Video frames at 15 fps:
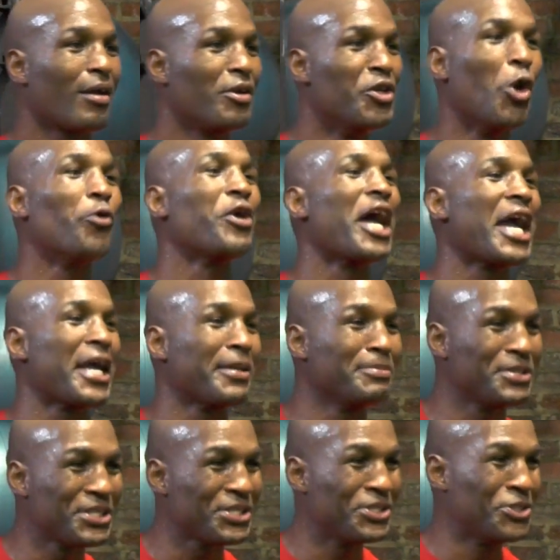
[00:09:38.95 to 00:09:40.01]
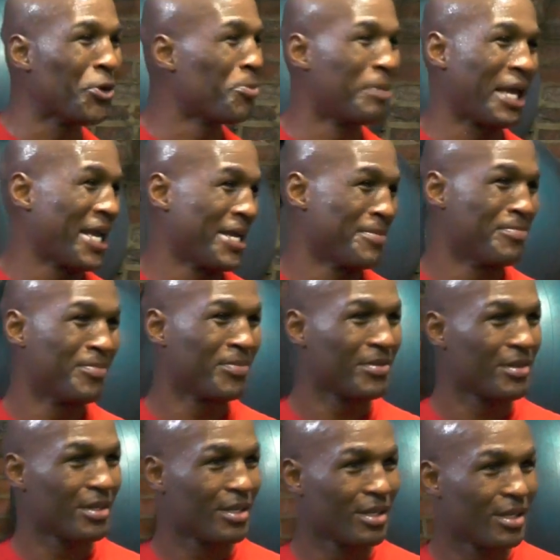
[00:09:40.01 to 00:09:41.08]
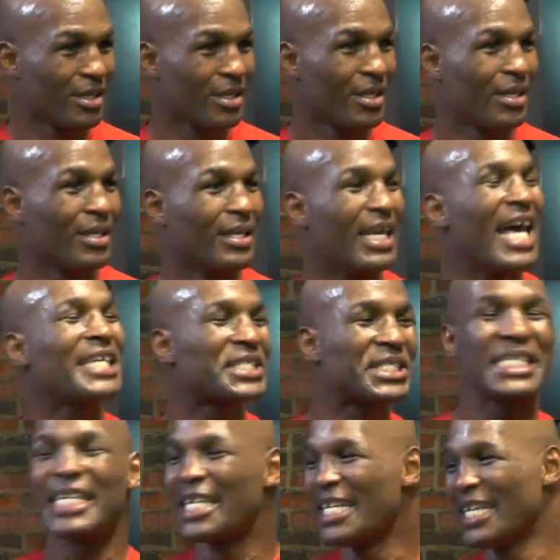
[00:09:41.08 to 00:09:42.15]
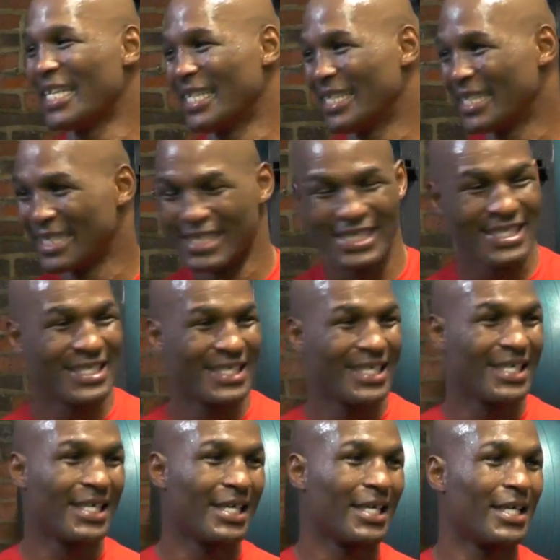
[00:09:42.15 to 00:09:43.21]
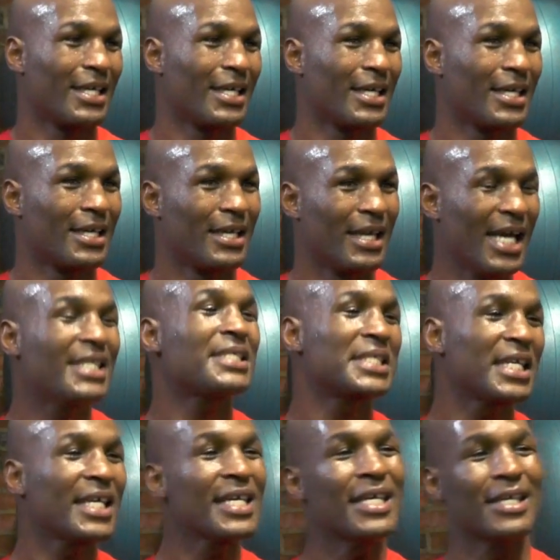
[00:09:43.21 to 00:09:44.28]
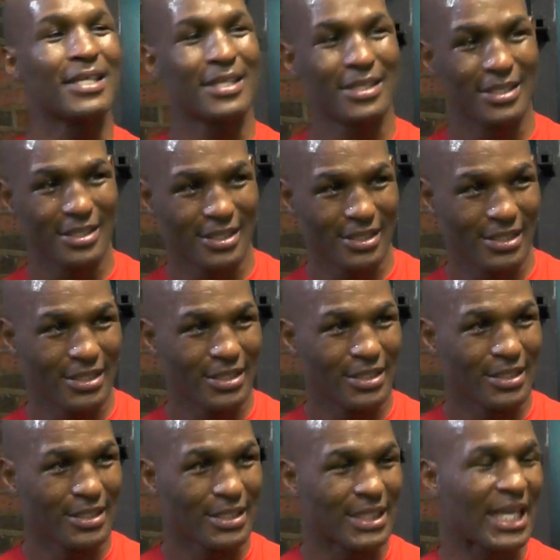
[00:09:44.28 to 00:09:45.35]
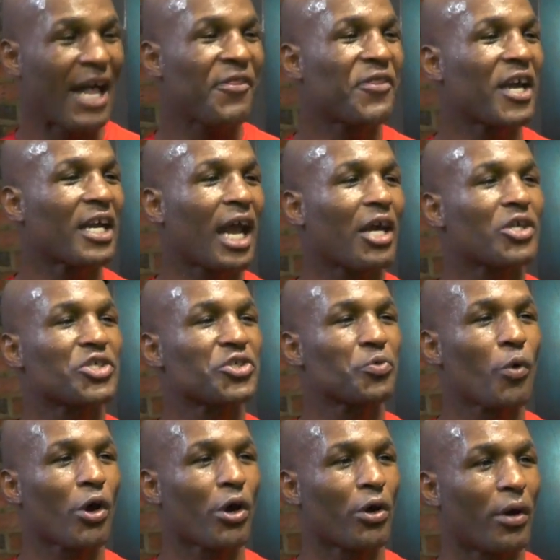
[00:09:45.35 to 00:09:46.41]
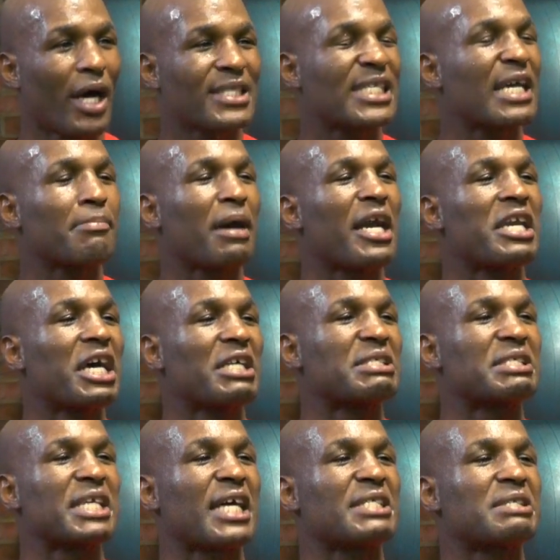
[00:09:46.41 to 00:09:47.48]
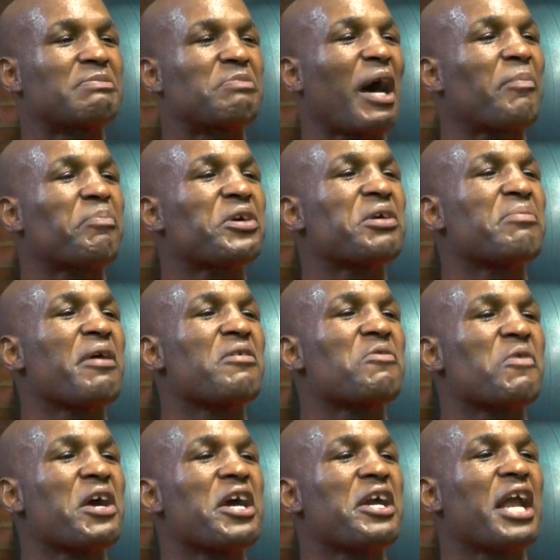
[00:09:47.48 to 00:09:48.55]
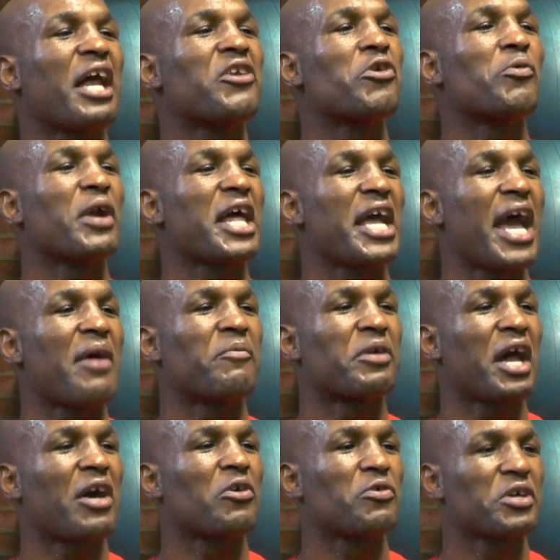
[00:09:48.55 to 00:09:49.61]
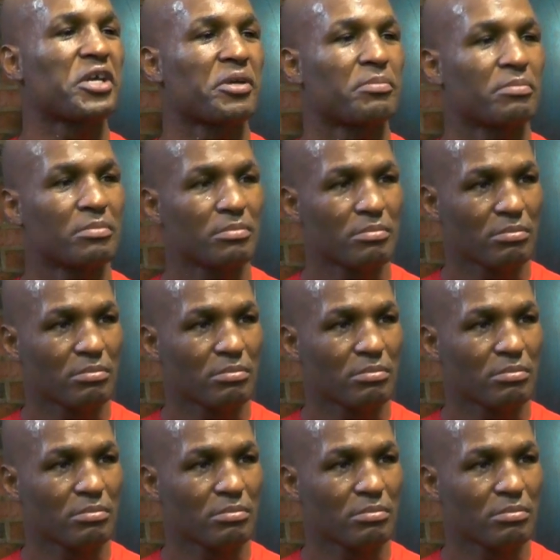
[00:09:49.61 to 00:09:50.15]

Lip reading: No names, no blame. Let's see then. Let's see then. Because I think like a squirrel. I take my nuts and I stop pinning them everywhere, and I know where they at when I go get them.